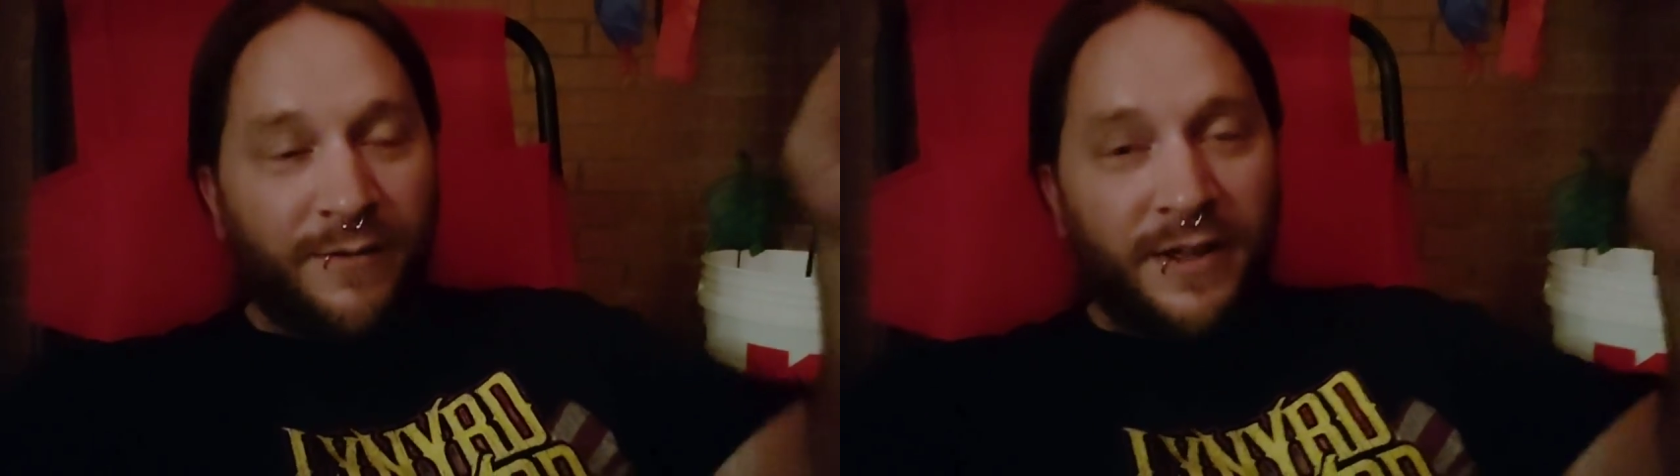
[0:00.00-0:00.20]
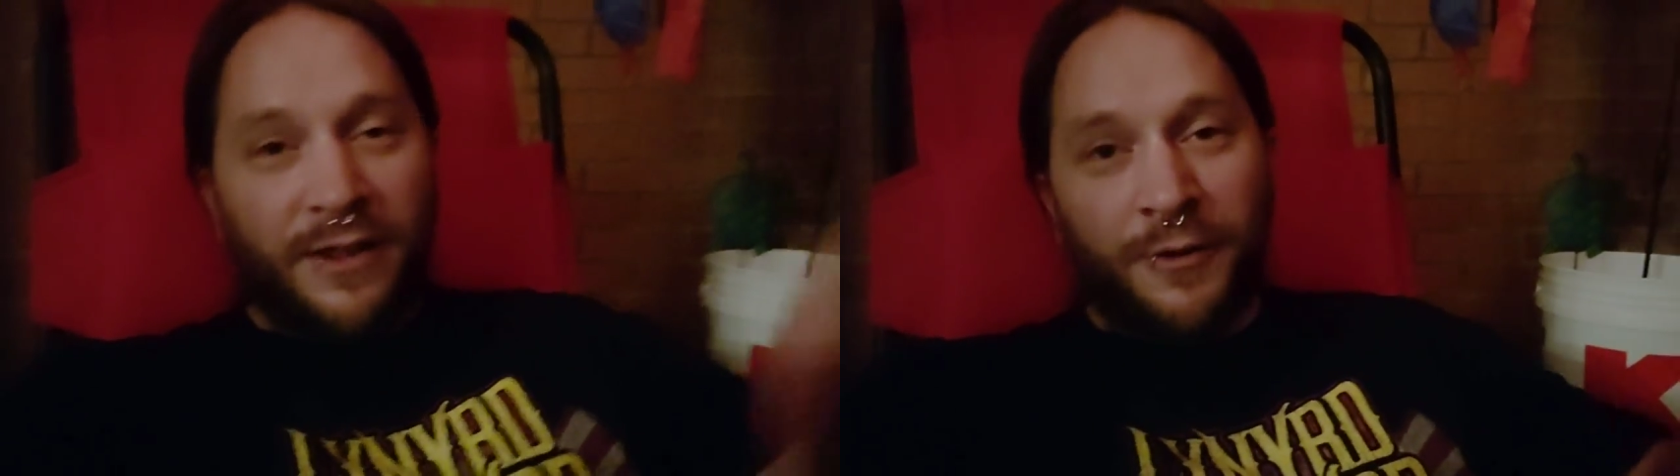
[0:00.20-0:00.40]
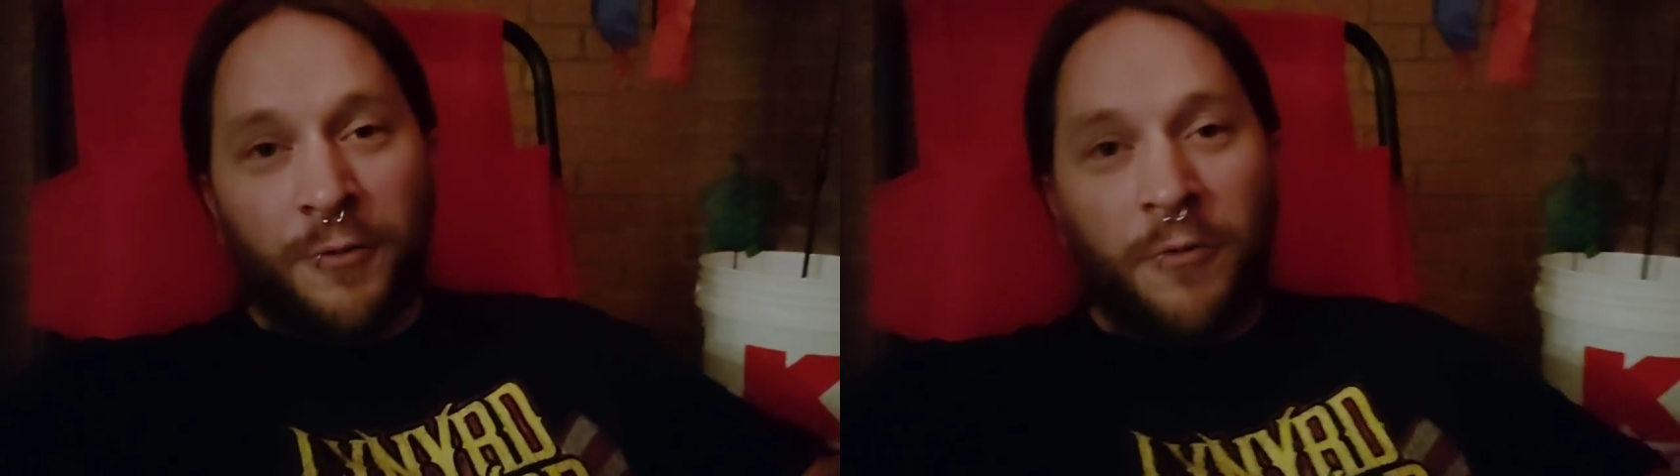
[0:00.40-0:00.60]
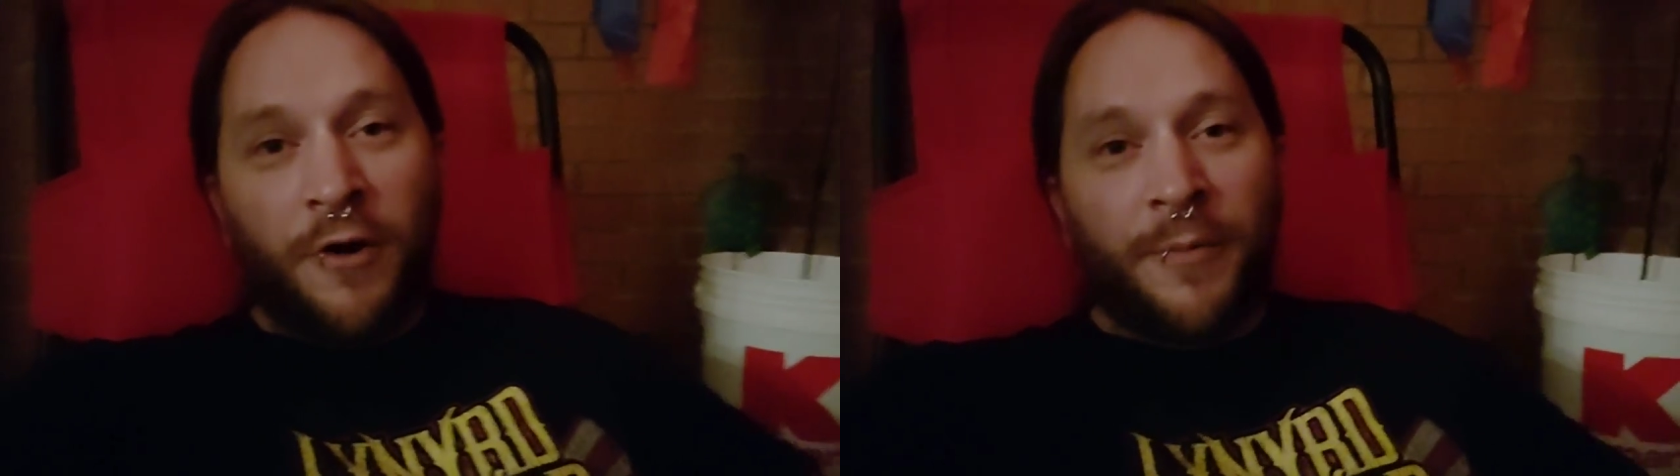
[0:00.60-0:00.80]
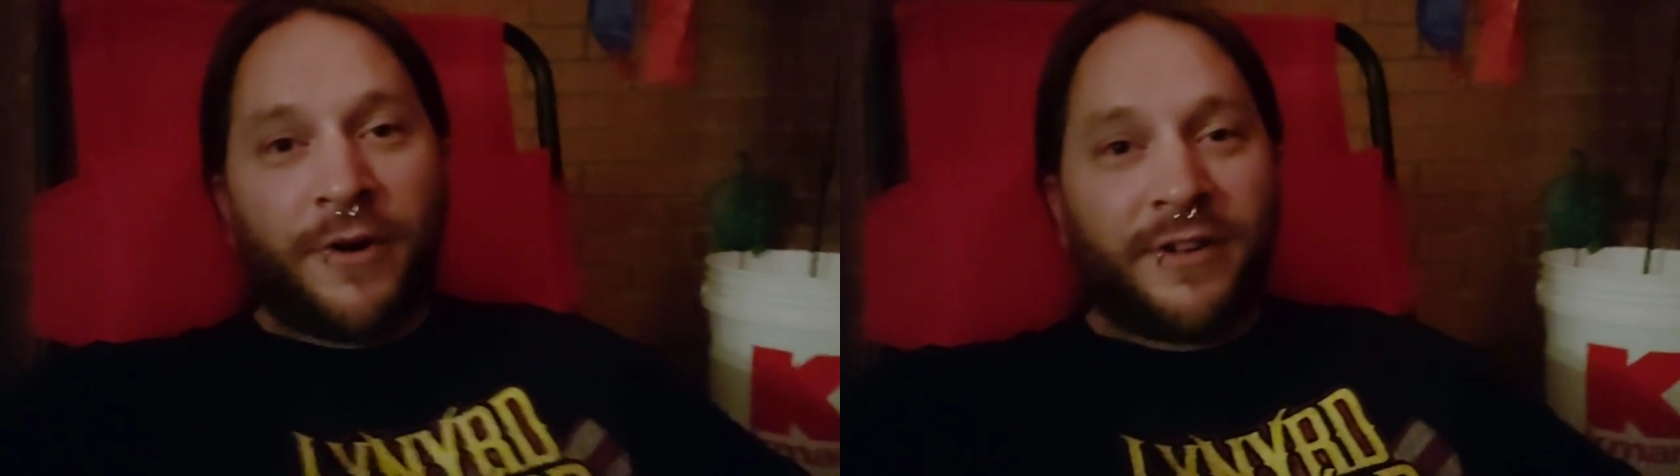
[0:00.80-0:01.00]
of that little
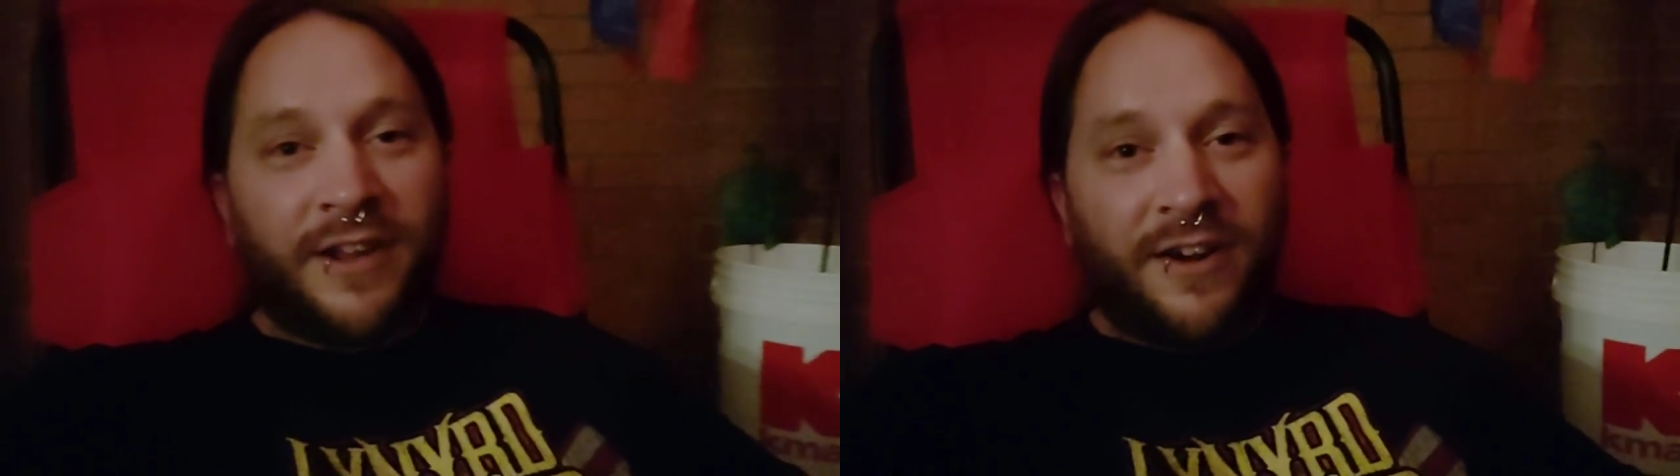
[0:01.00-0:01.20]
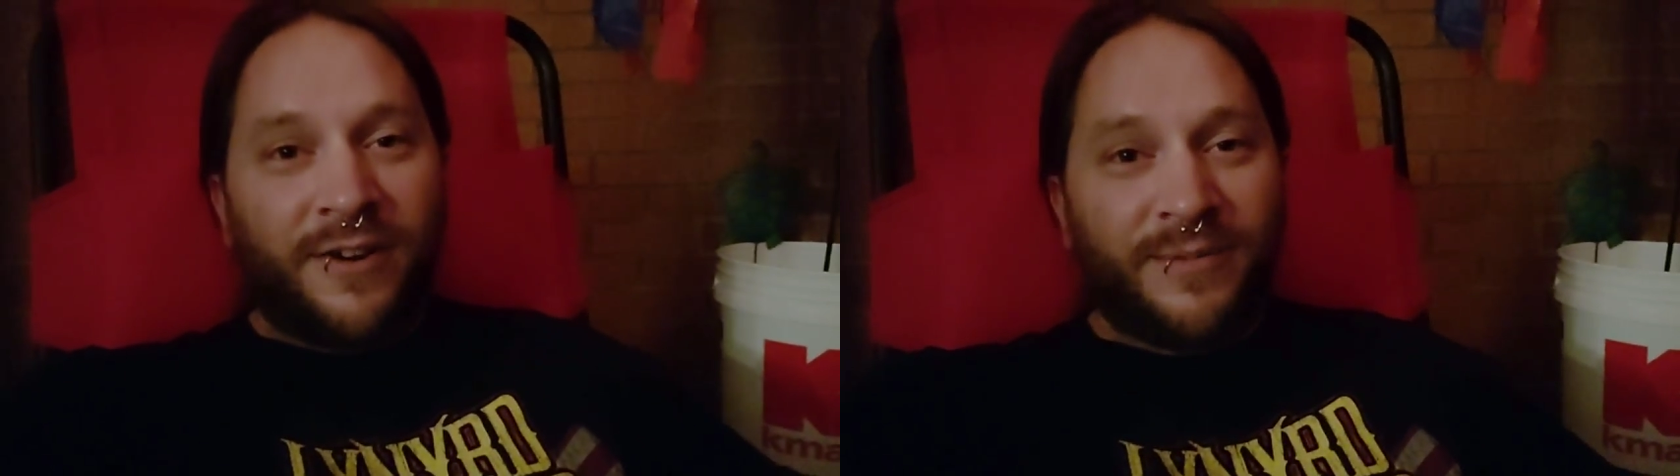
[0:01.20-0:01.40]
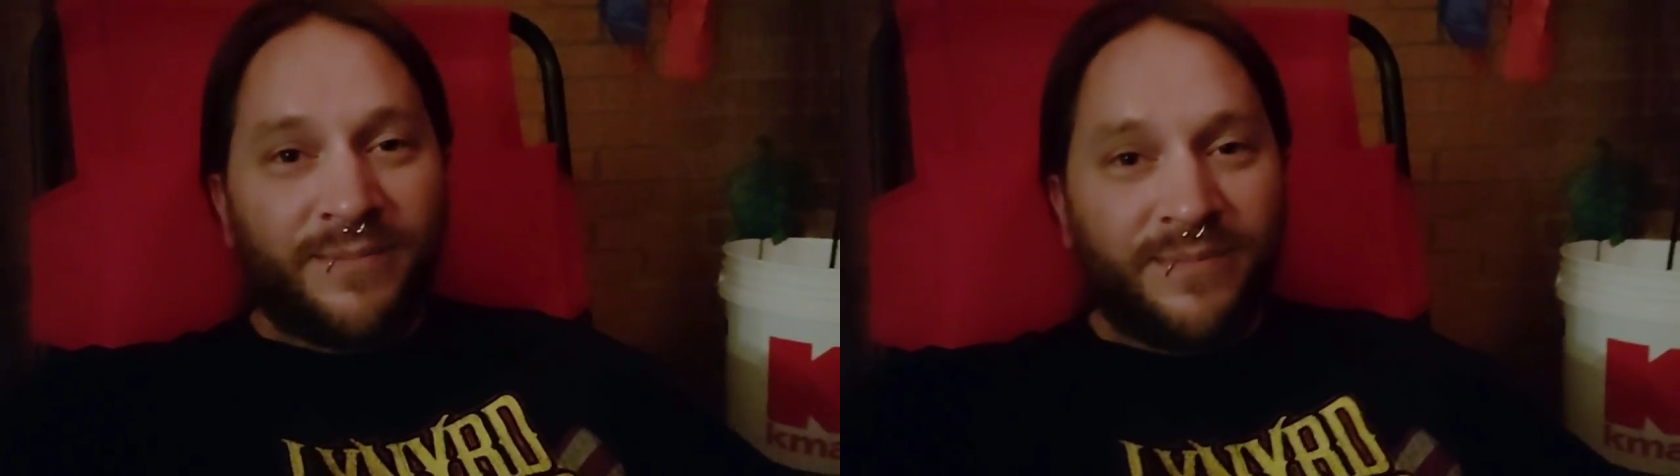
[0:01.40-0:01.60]
Walmart there.